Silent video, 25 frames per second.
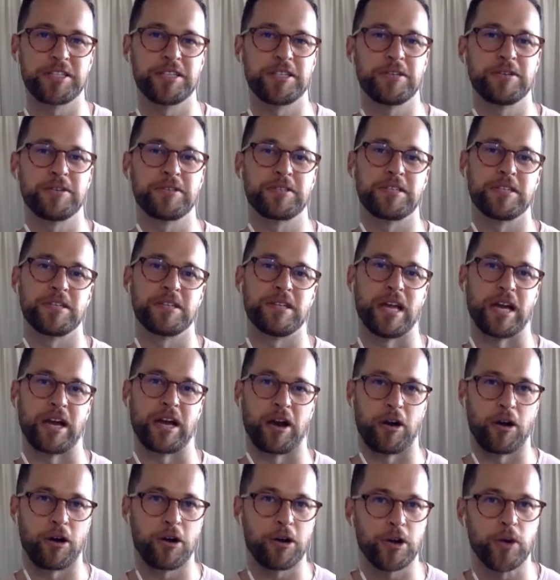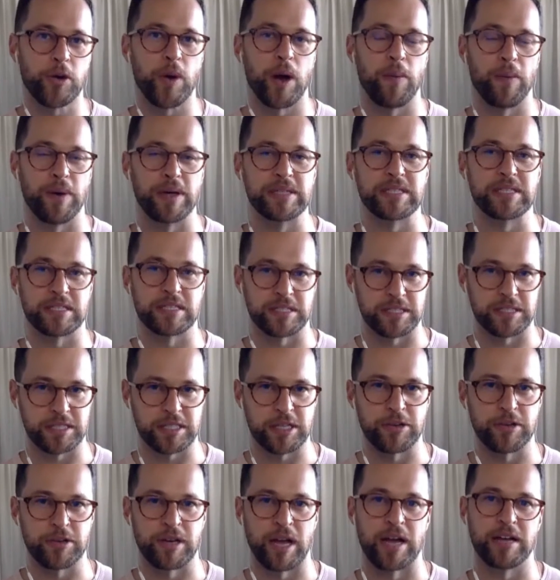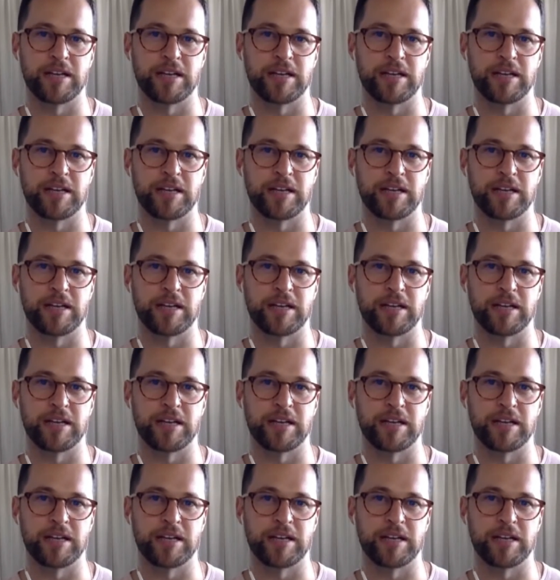to like hurt who I was as a student.